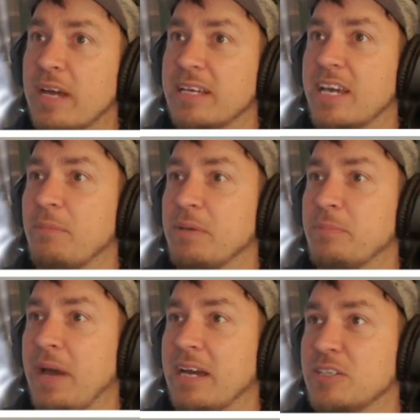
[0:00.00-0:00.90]
like
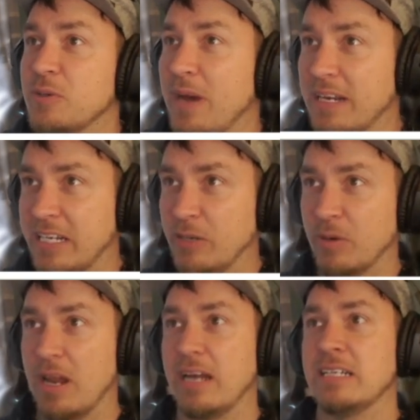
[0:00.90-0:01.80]
coming back to Anarchy
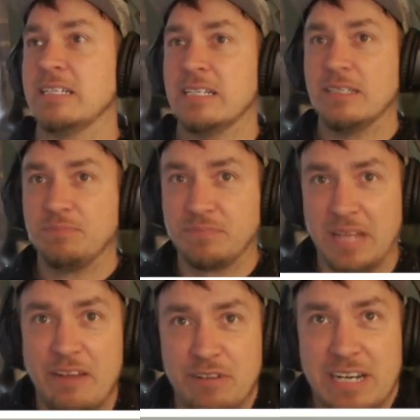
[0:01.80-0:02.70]
Online
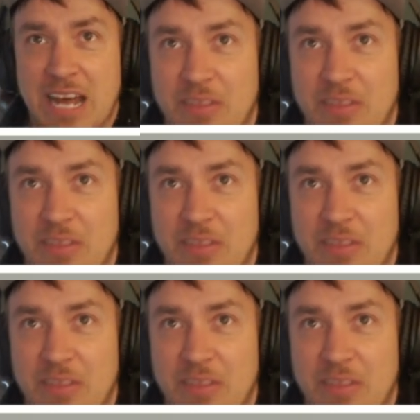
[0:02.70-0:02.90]
every